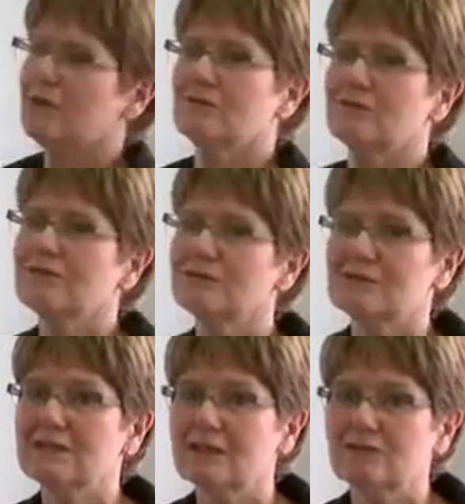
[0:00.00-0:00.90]
going into a
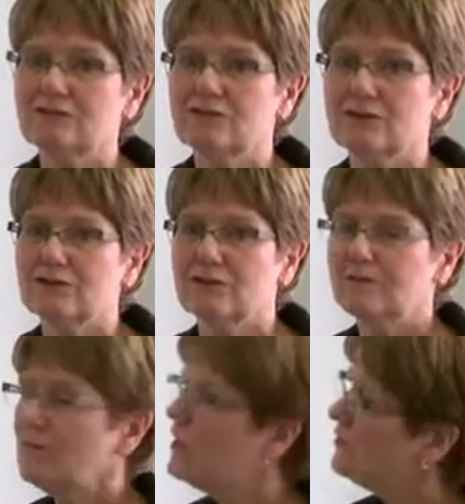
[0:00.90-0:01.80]
cycle, trigger.
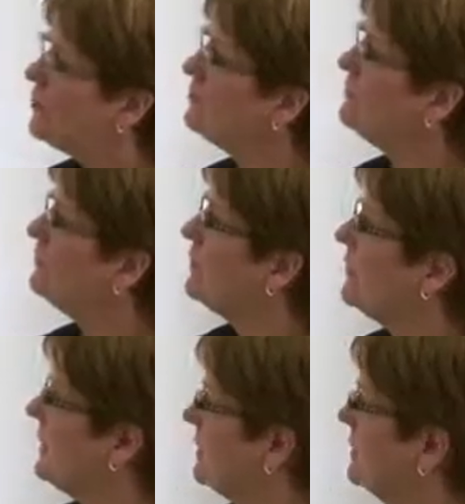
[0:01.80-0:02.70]
What we
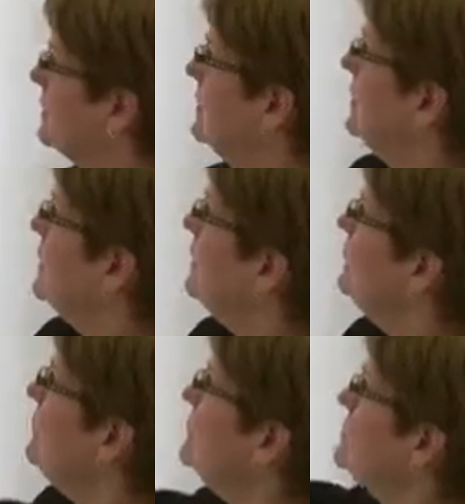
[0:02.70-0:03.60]
find, if you